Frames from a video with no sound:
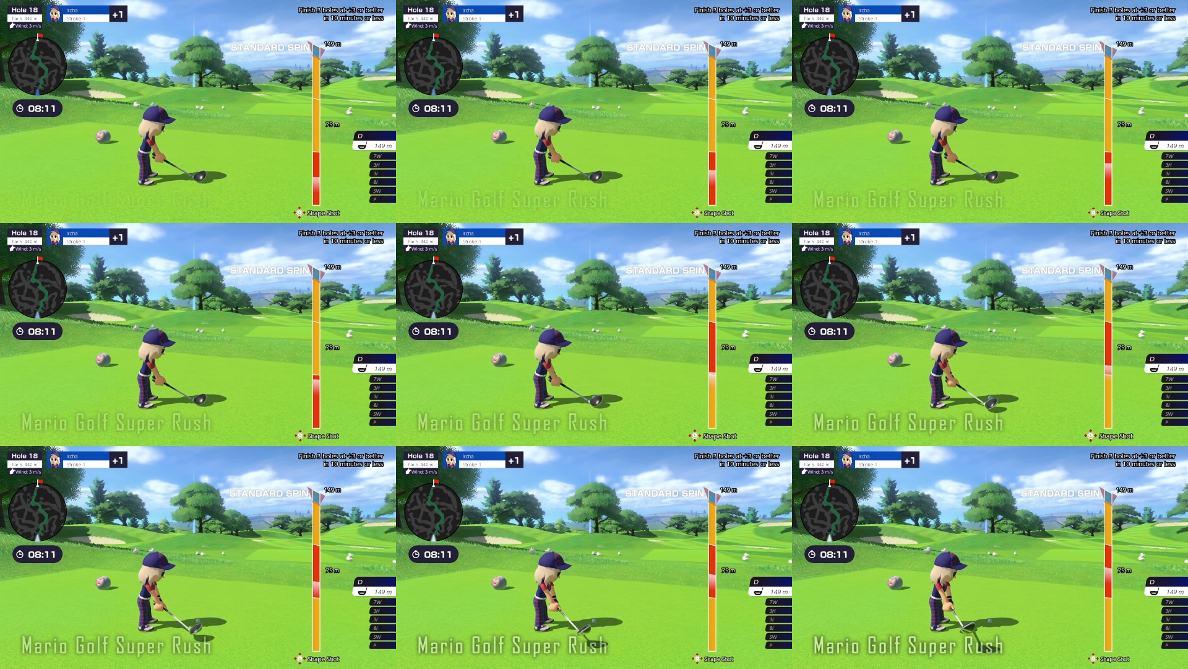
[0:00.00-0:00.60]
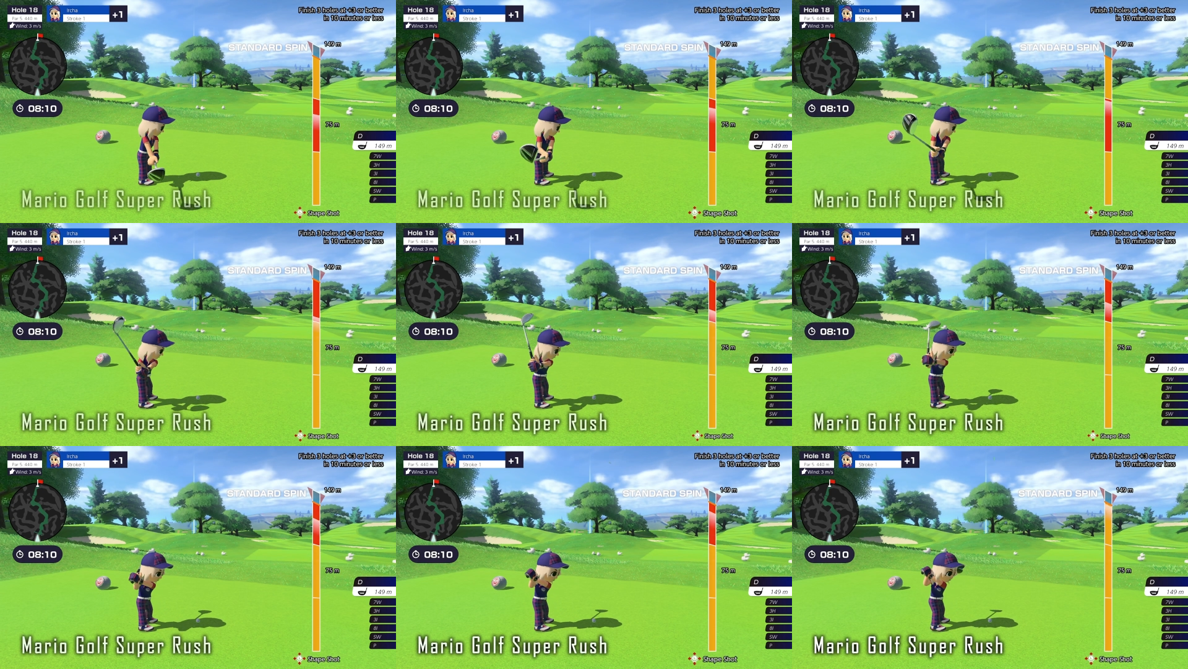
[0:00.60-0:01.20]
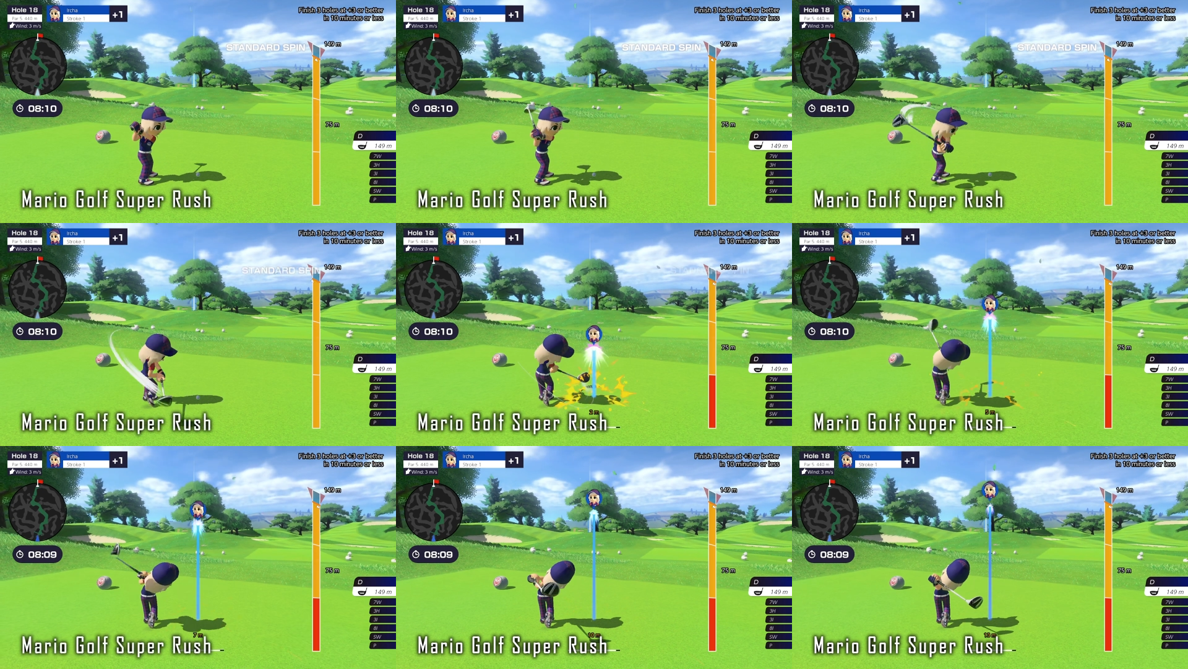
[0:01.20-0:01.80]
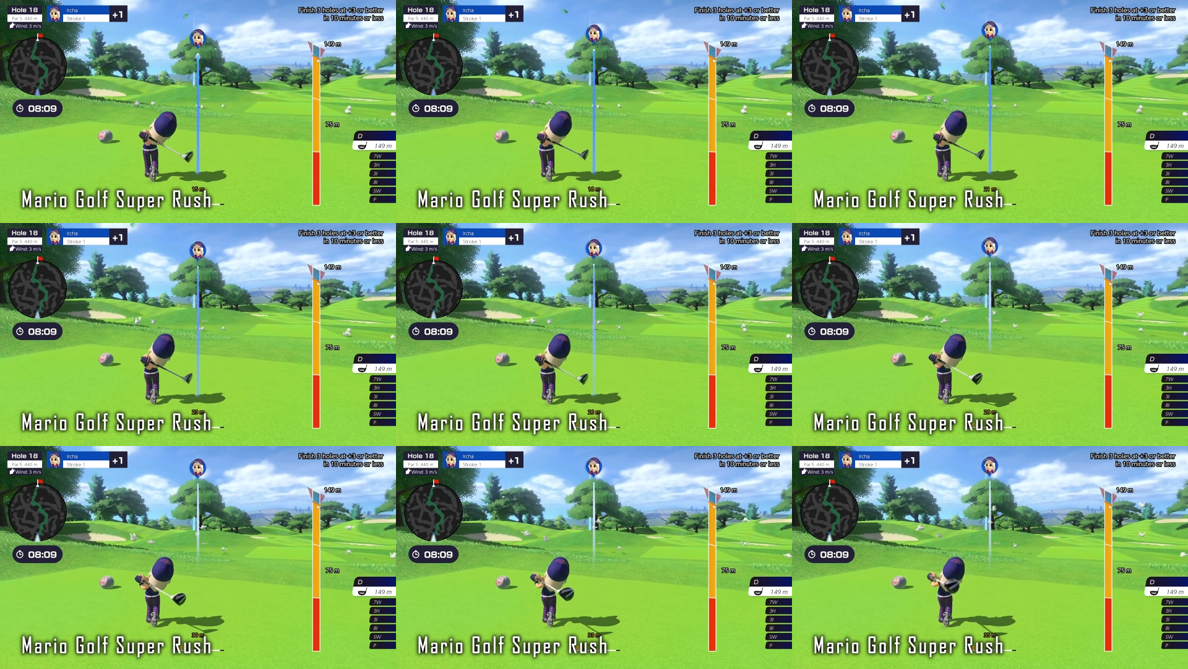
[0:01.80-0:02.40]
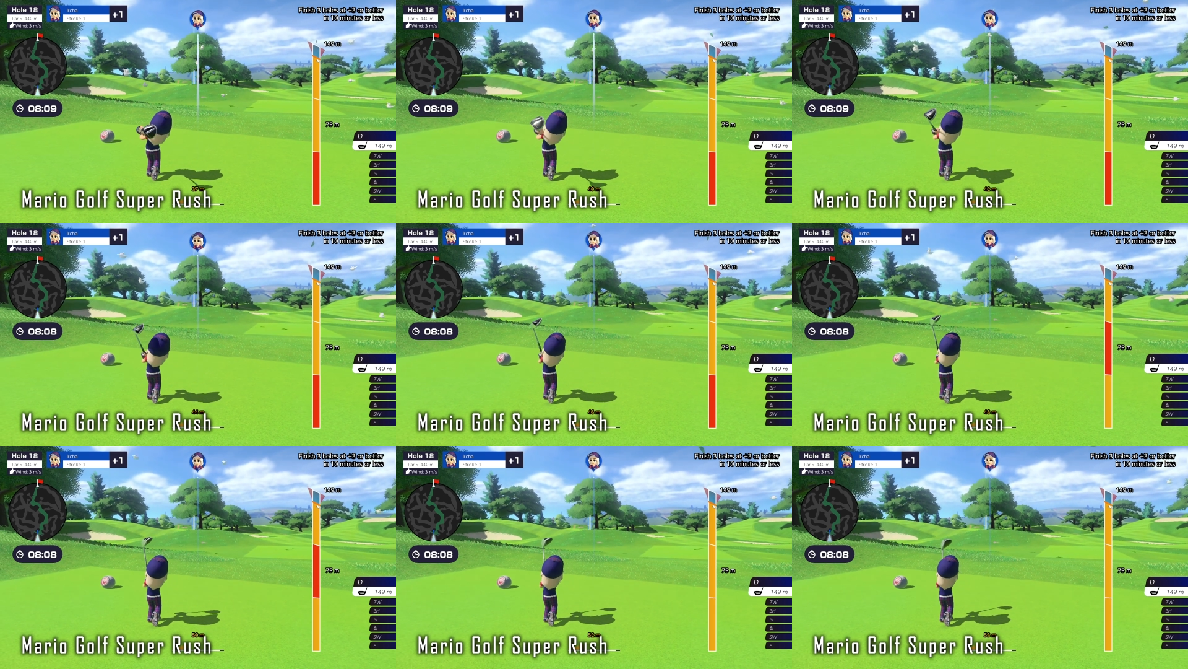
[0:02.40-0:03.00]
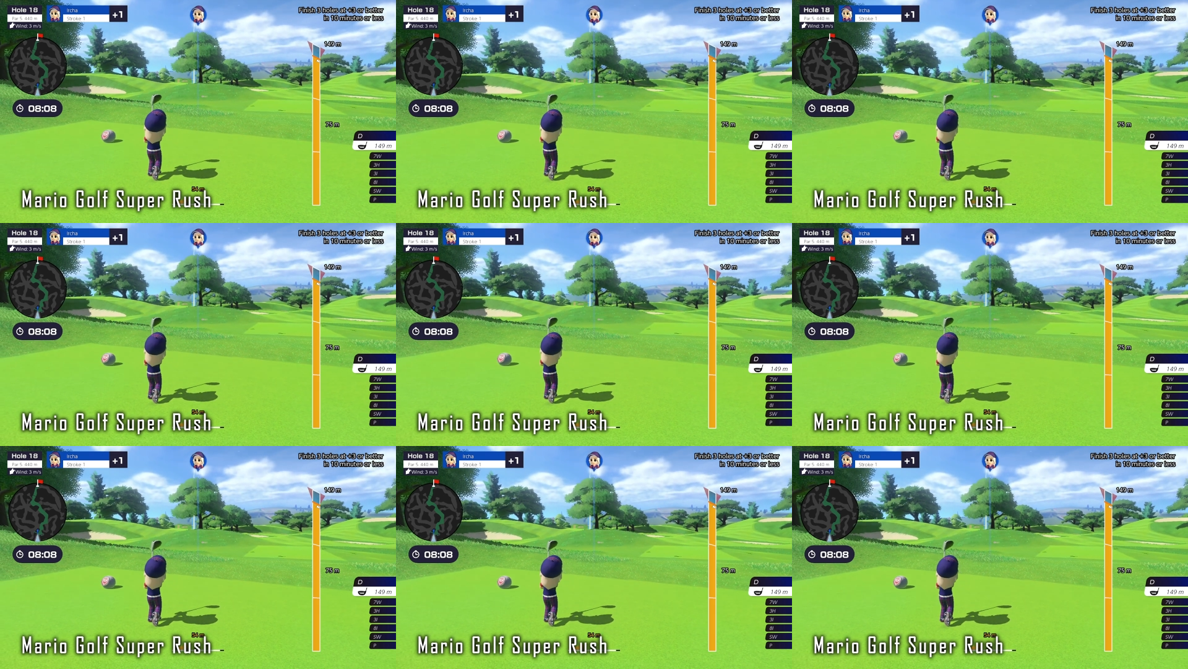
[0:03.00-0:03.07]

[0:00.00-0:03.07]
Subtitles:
[unreadable: no face in view]